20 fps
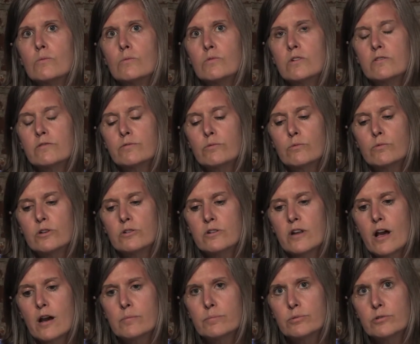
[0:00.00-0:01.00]
We've, we're
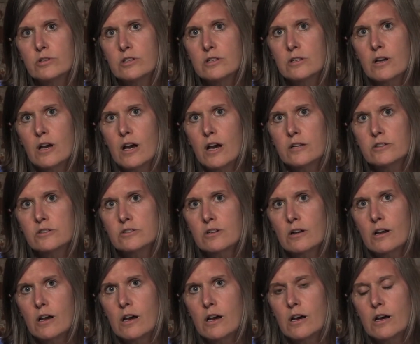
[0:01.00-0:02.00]
now putting on
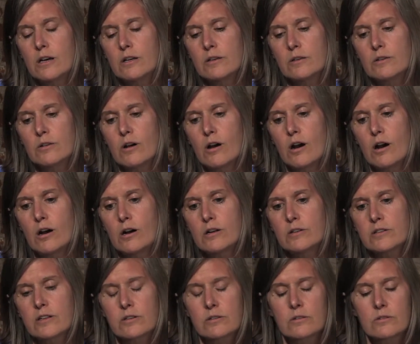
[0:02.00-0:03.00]
uh,
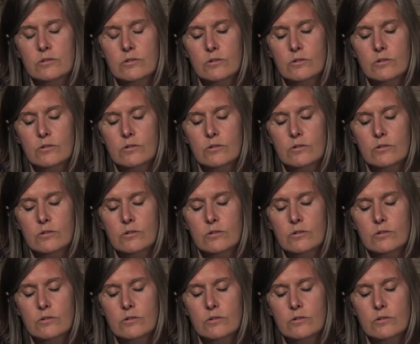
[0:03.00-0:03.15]
all